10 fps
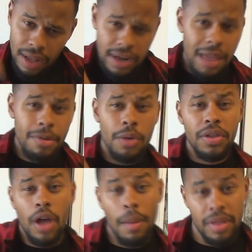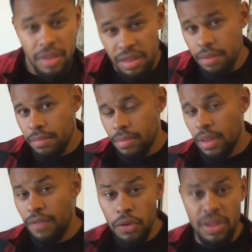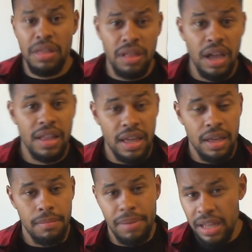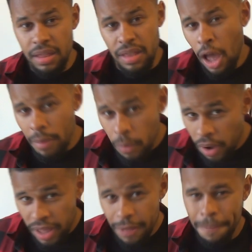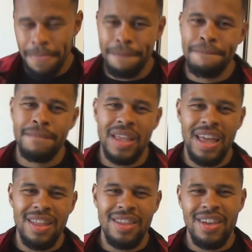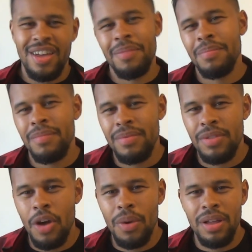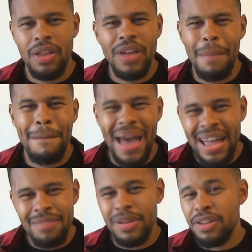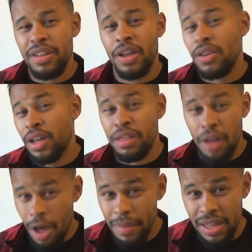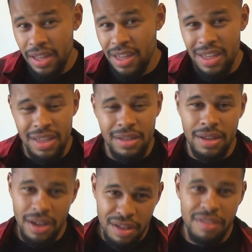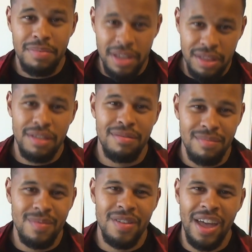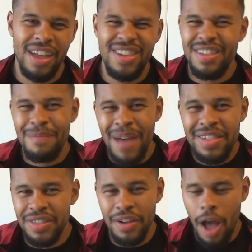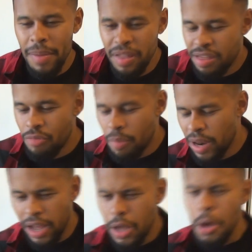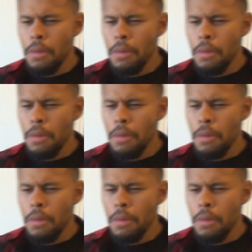let me know in the comments. If you disliked it, please tell me why. And don't get mad because I don't like Sami, guys, please. Because I can just imagine the comments. Someone will be like,